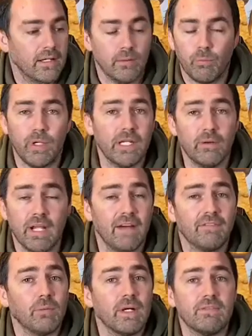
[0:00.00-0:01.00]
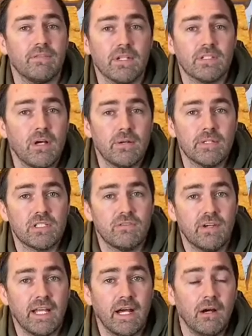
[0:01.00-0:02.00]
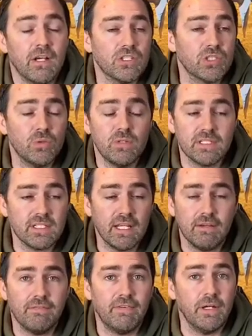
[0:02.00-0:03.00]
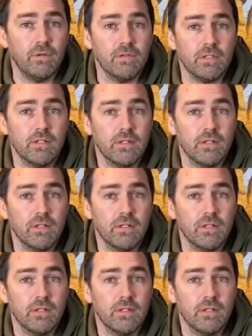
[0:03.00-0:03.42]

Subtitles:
We don't have to wait for the timers to run out. As soon as they are filled,